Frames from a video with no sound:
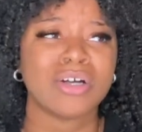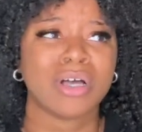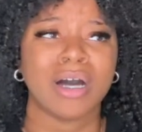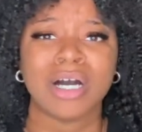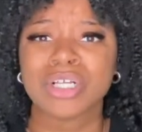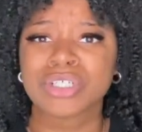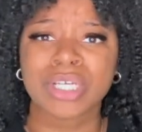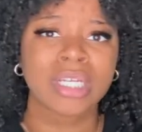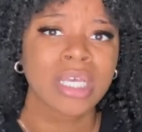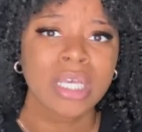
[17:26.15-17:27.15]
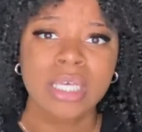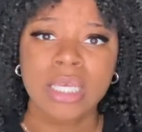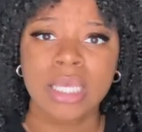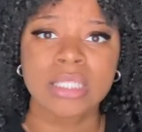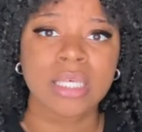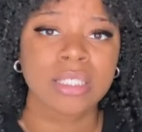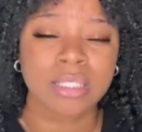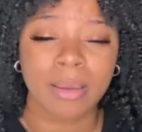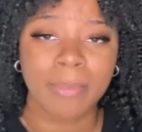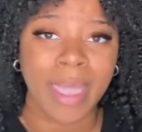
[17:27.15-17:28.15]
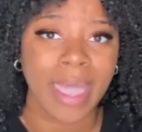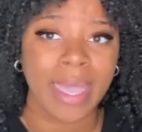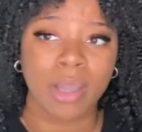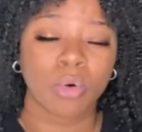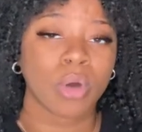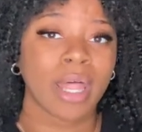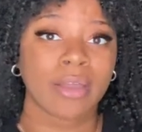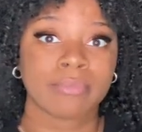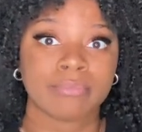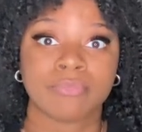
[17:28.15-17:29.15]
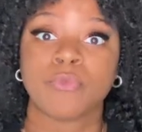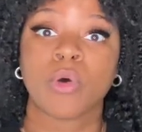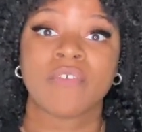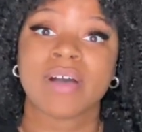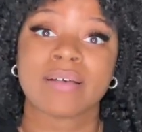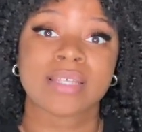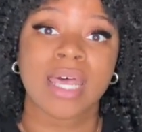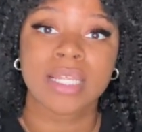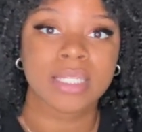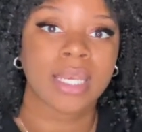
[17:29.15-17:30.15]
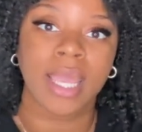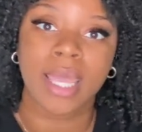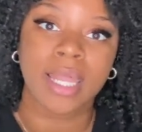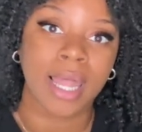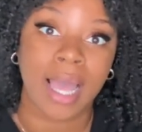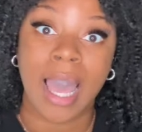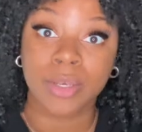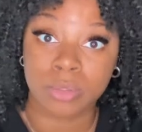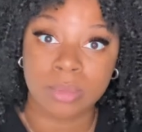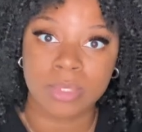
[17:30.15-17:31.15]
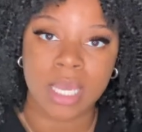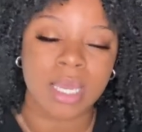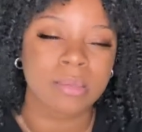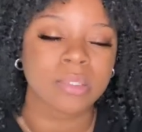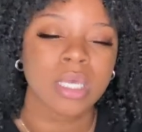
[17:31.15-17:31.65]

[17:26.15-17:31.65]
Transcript: a hundred and some pack, or like 4 or 5 signings in a day, like I do sometimes.